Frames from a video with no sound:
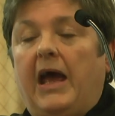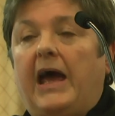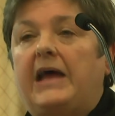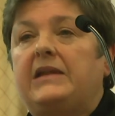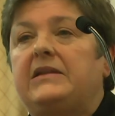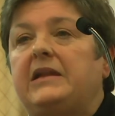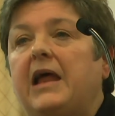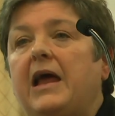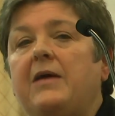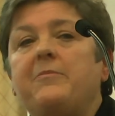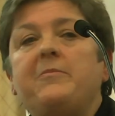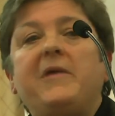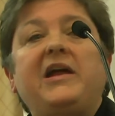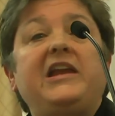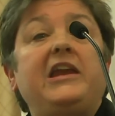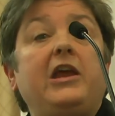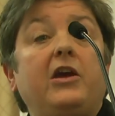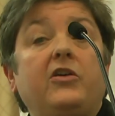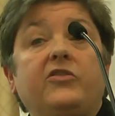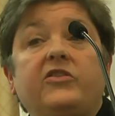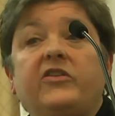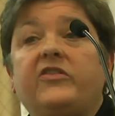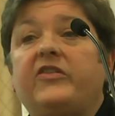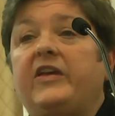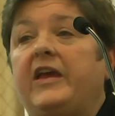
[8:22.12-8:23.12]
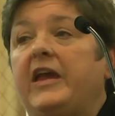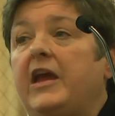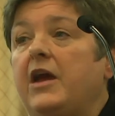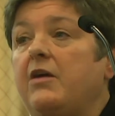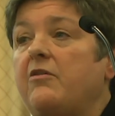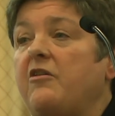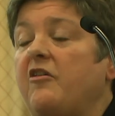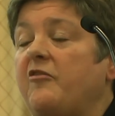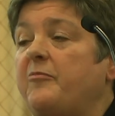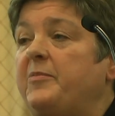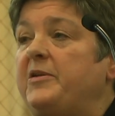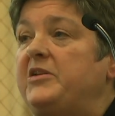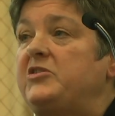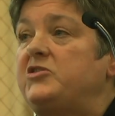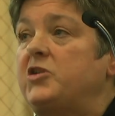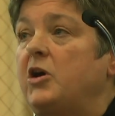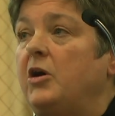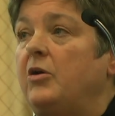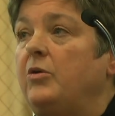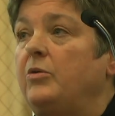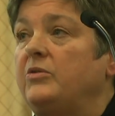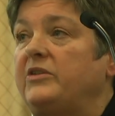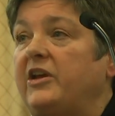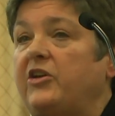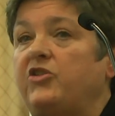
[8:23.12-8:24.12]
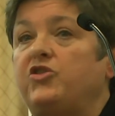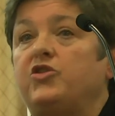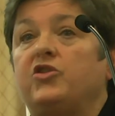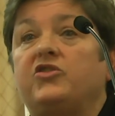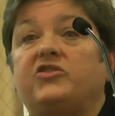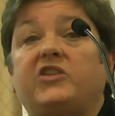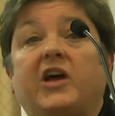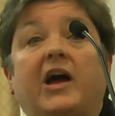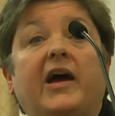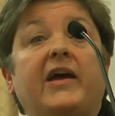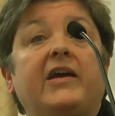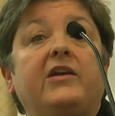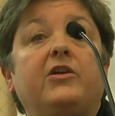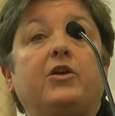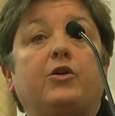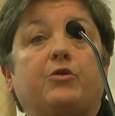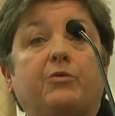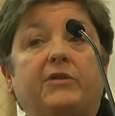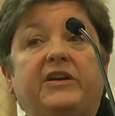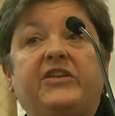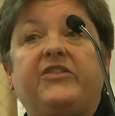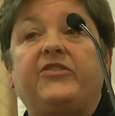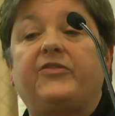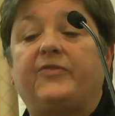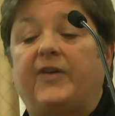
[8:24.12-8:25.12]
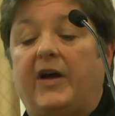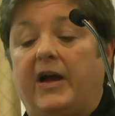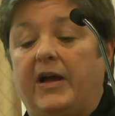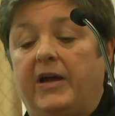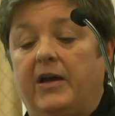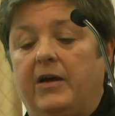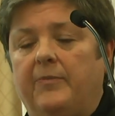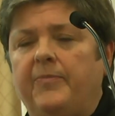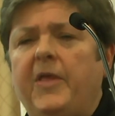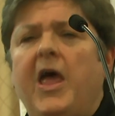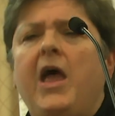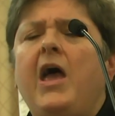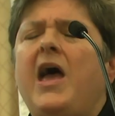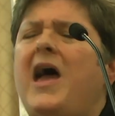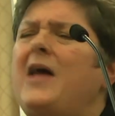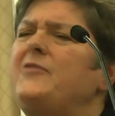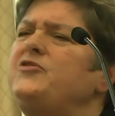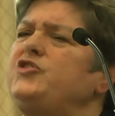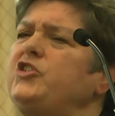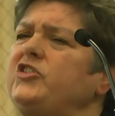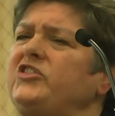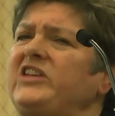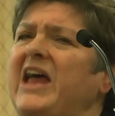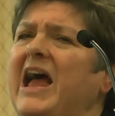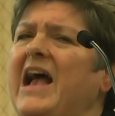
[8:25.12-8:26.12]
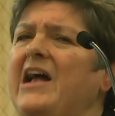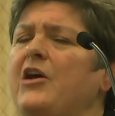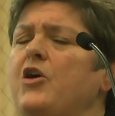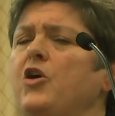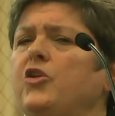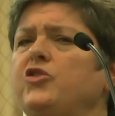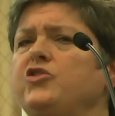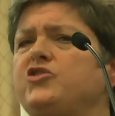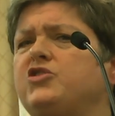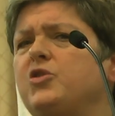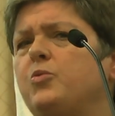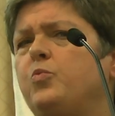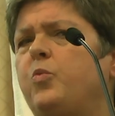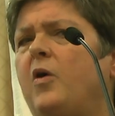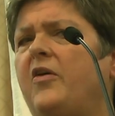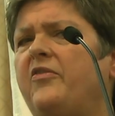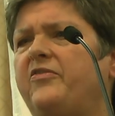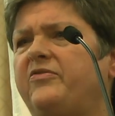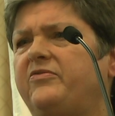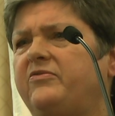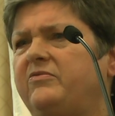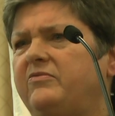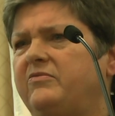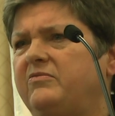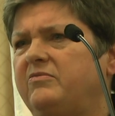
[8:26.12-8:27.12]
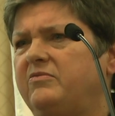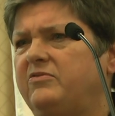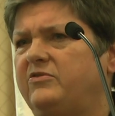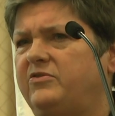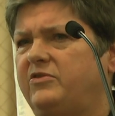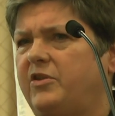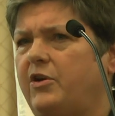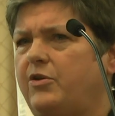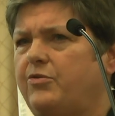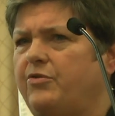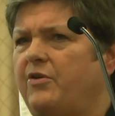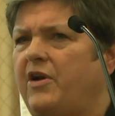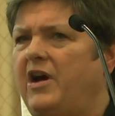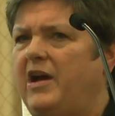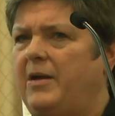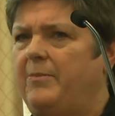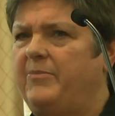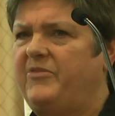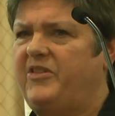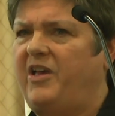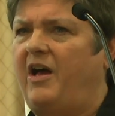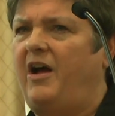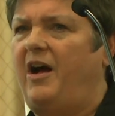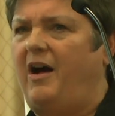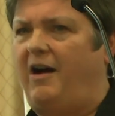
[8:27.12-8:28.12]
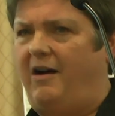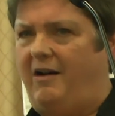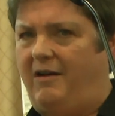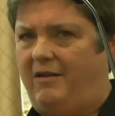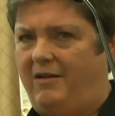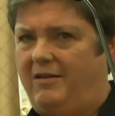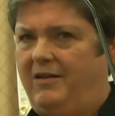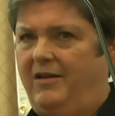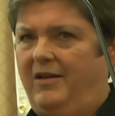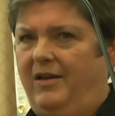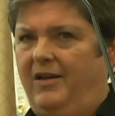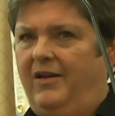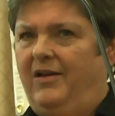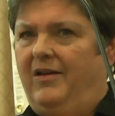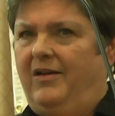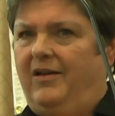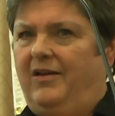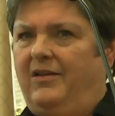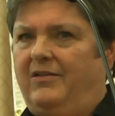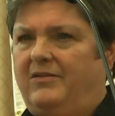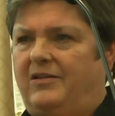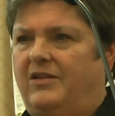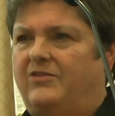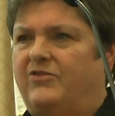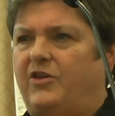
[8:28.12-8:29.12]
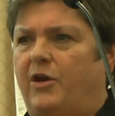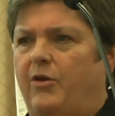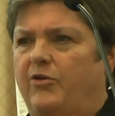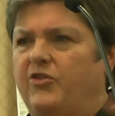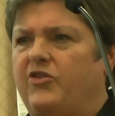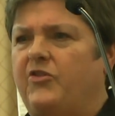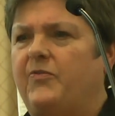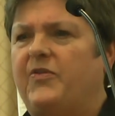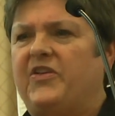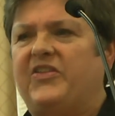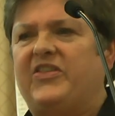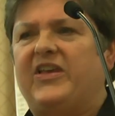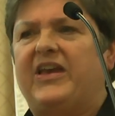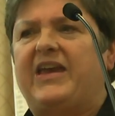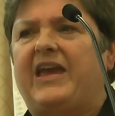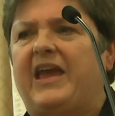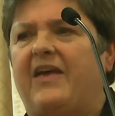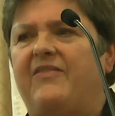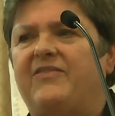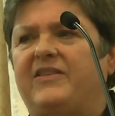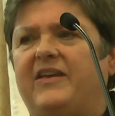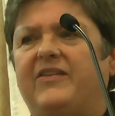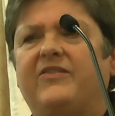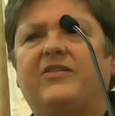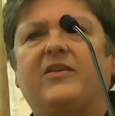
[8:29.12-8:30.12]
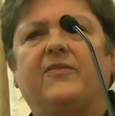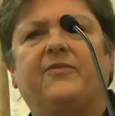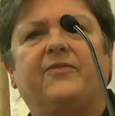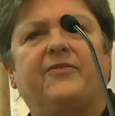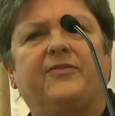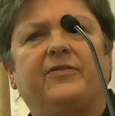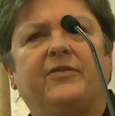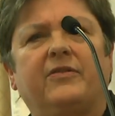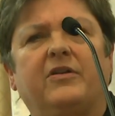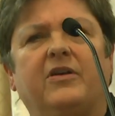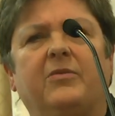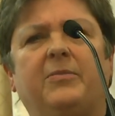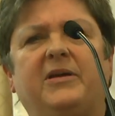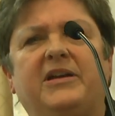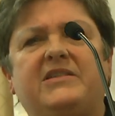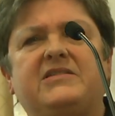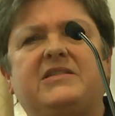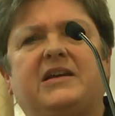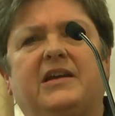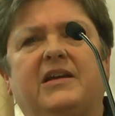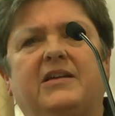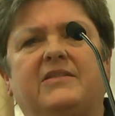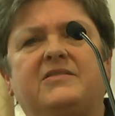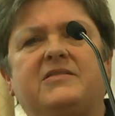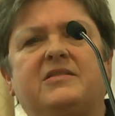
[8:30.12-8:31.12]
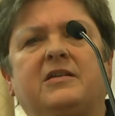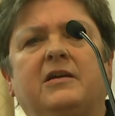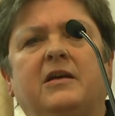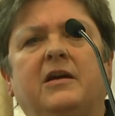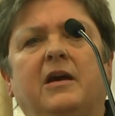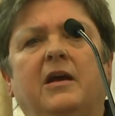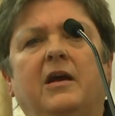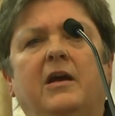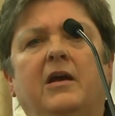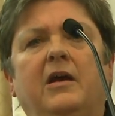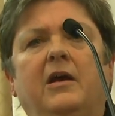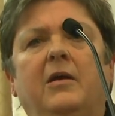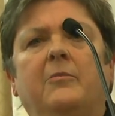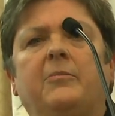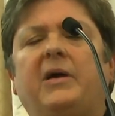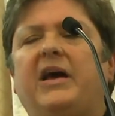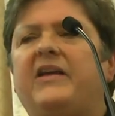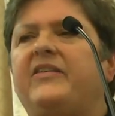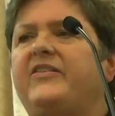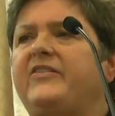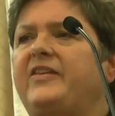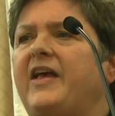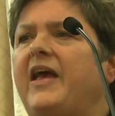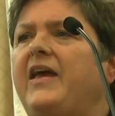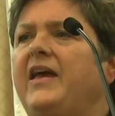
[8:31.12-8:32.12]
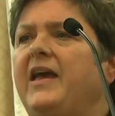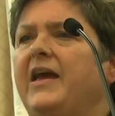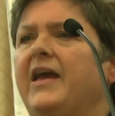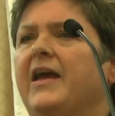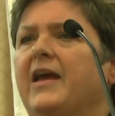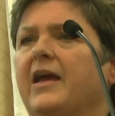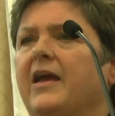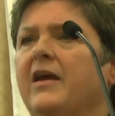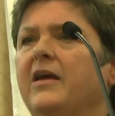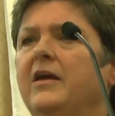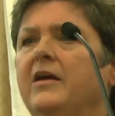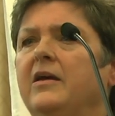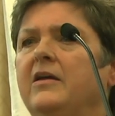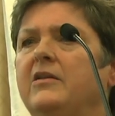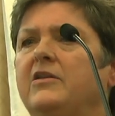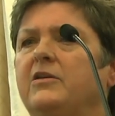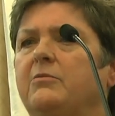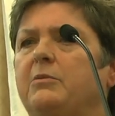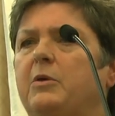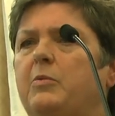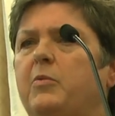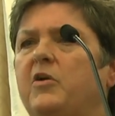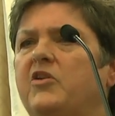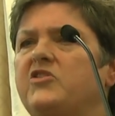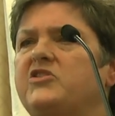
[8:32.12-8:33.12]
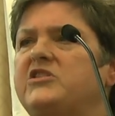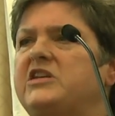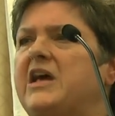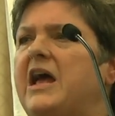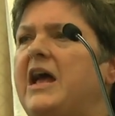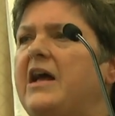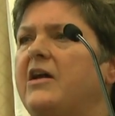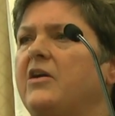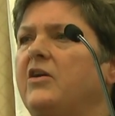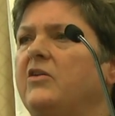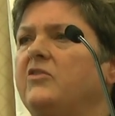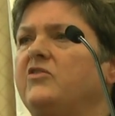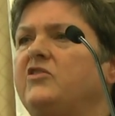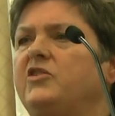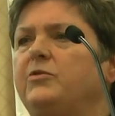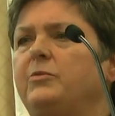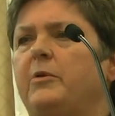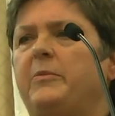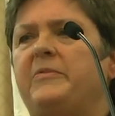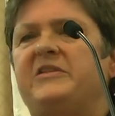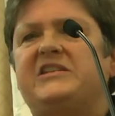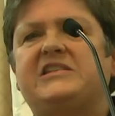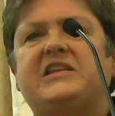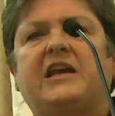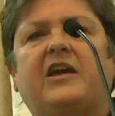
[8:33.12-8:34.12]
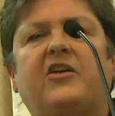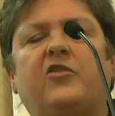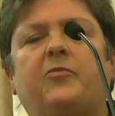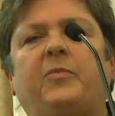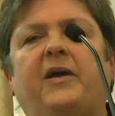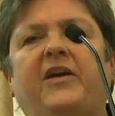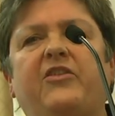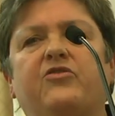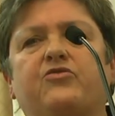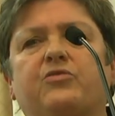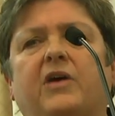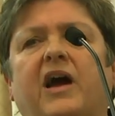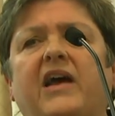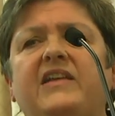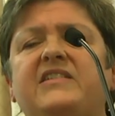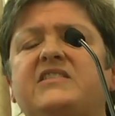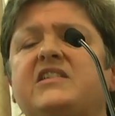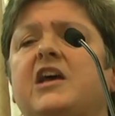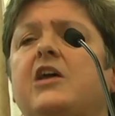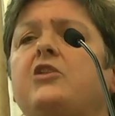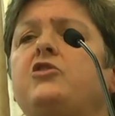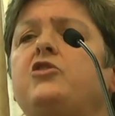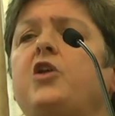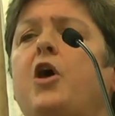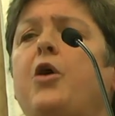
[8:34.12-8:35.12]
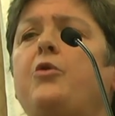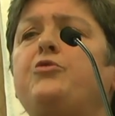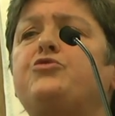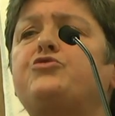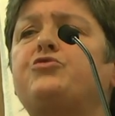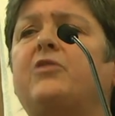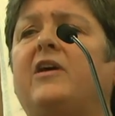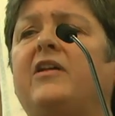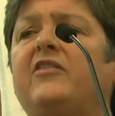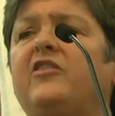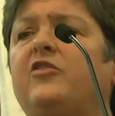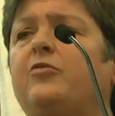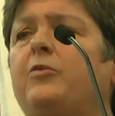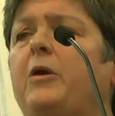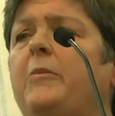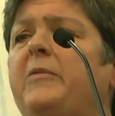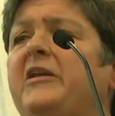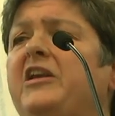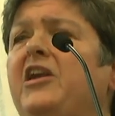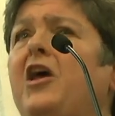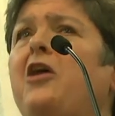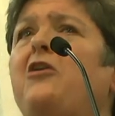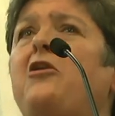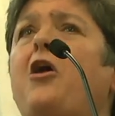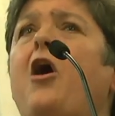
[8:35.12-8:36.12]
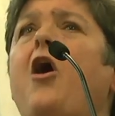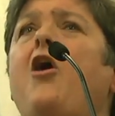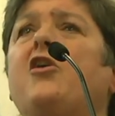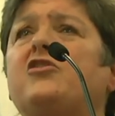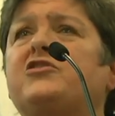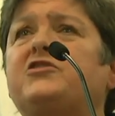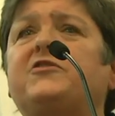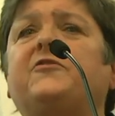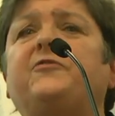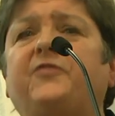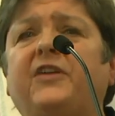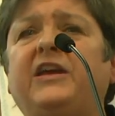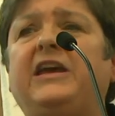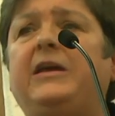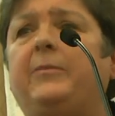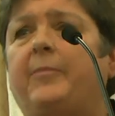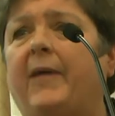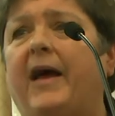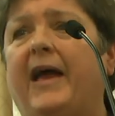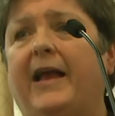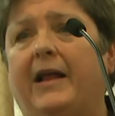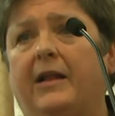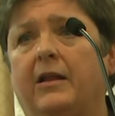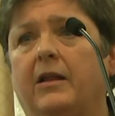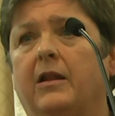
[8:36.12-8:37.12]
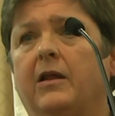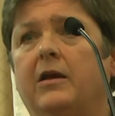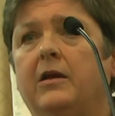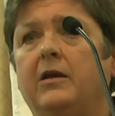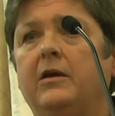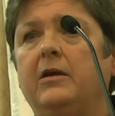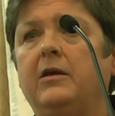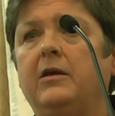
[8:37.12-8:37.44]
And like many others here, I've been told I should die in a grease fire. And just hang on to what the crimes are that those of us that get this have committed by saying that we want to hang on to women's sex-based rights and no, trans women are not female.